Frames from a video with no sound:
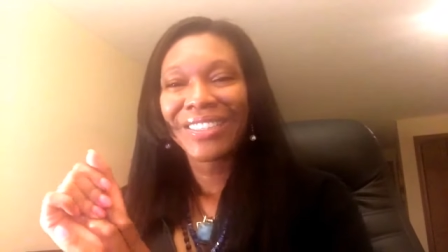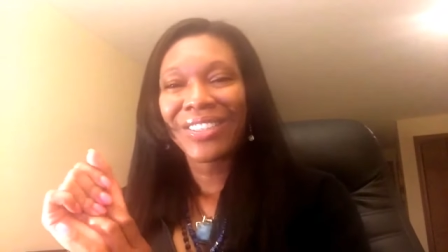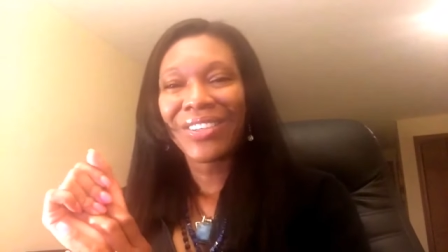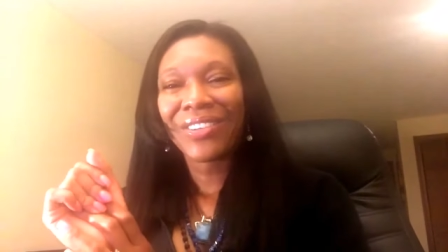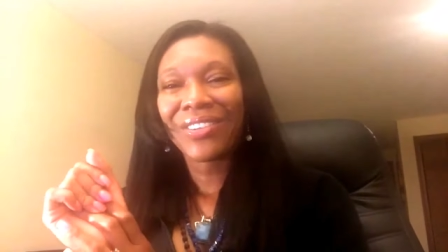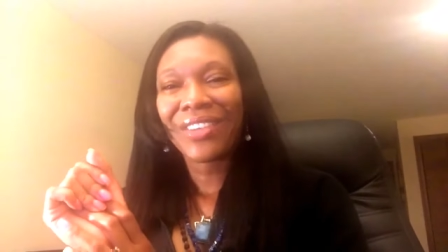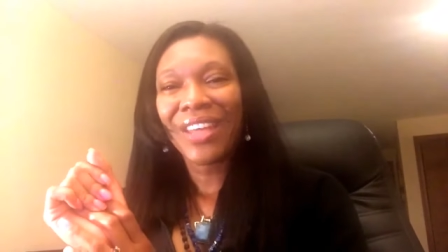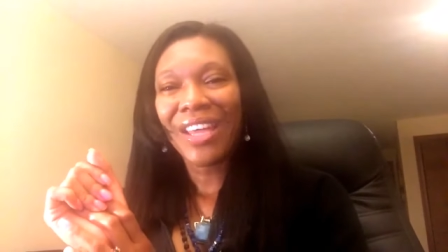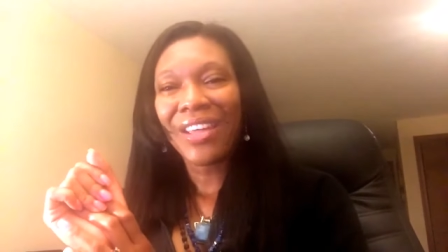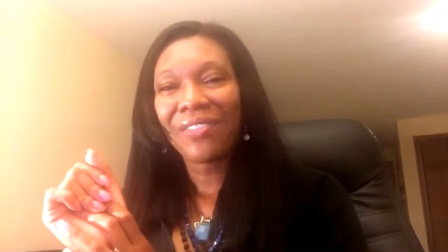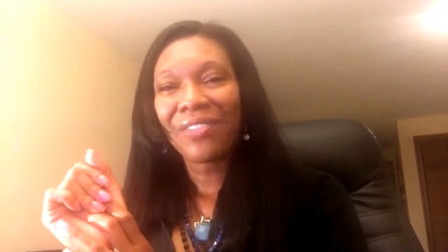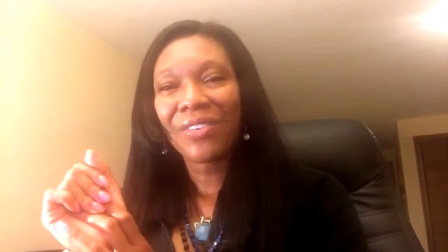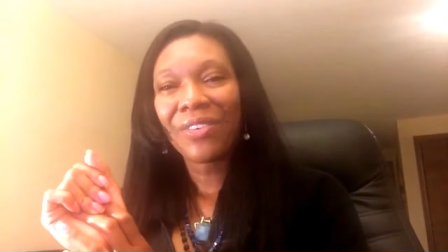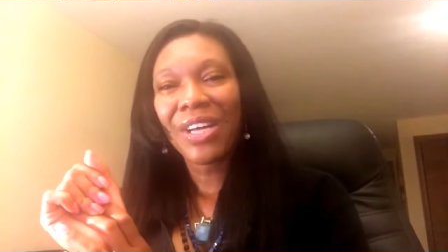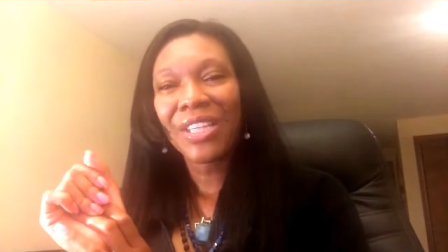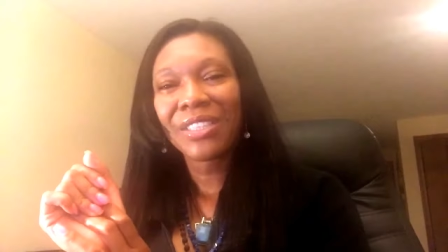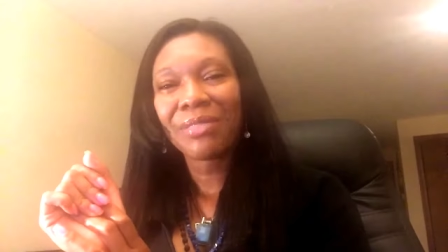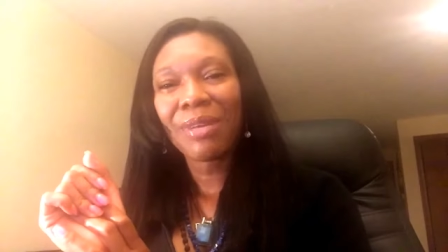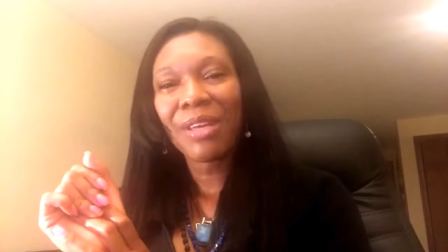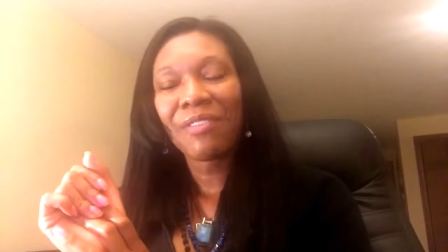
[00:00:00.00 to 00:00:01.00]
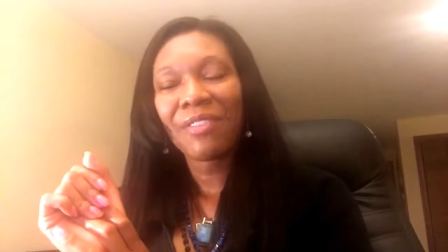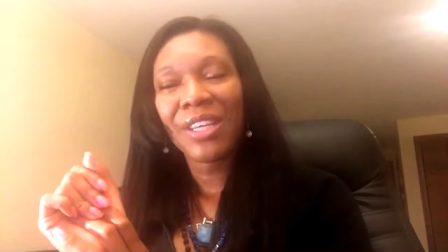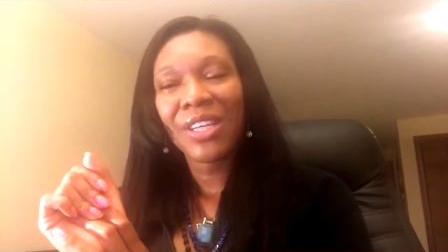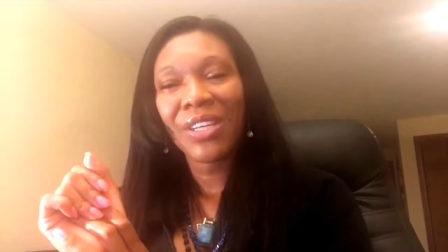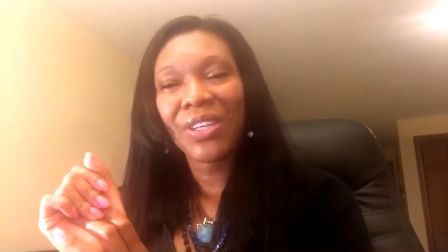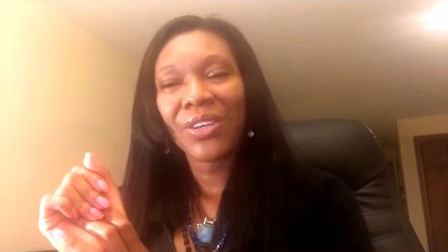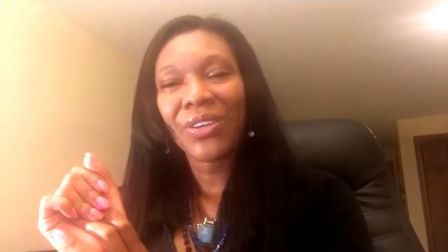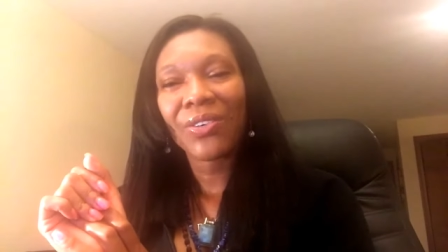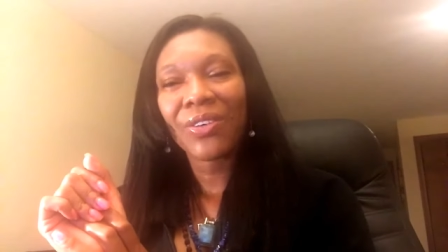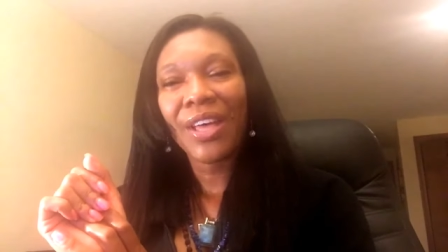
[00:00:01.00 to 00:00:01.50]
so thank you for watching my
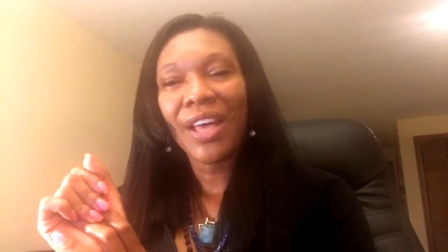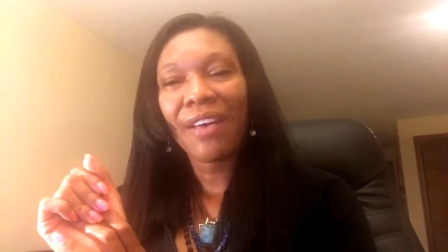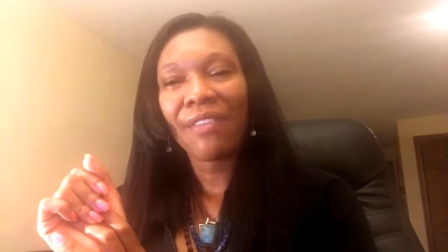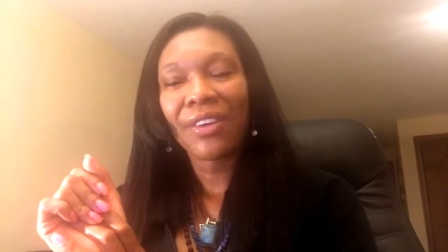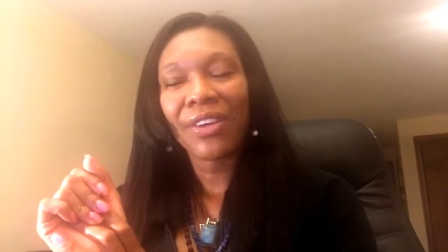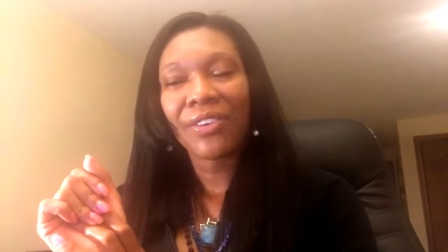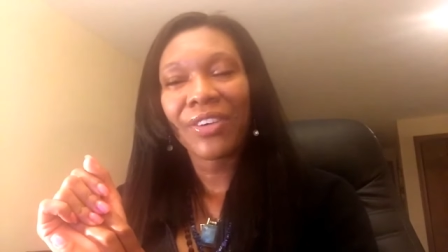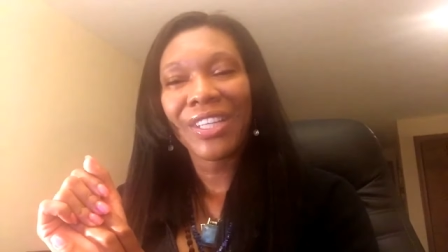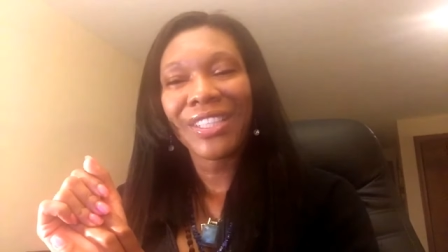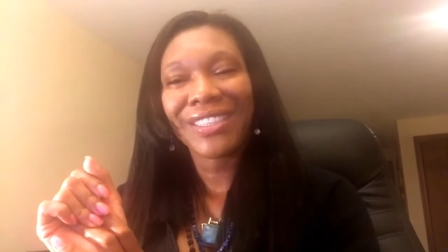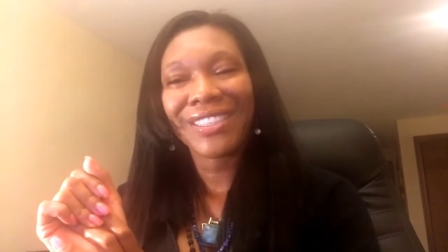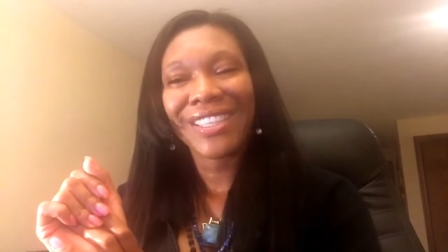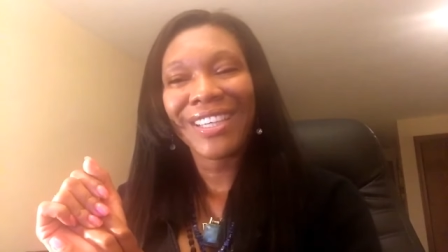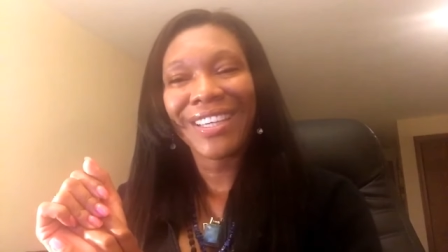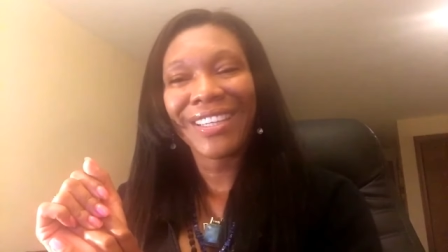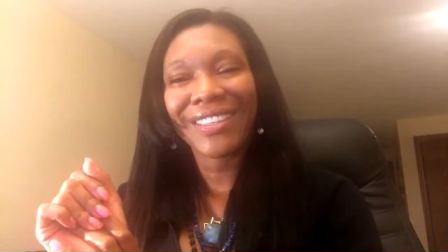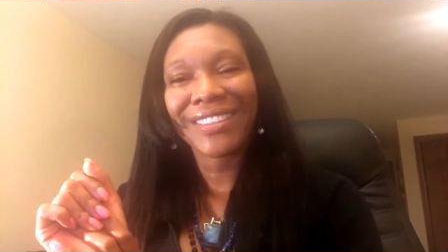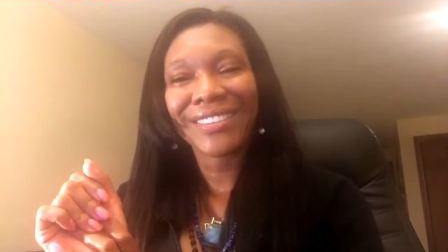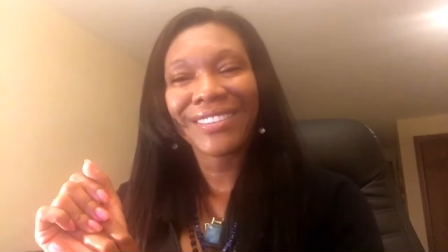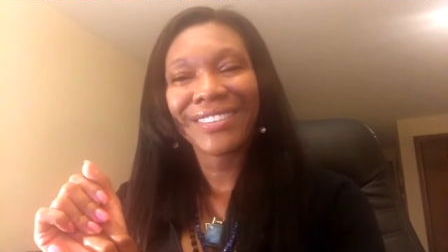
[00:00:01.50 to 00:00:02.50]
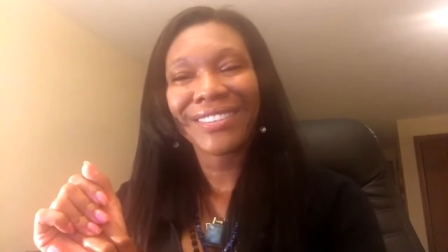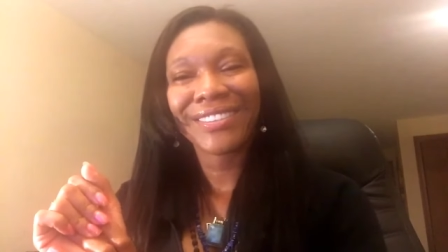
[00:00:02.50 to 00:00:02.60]
video have a great day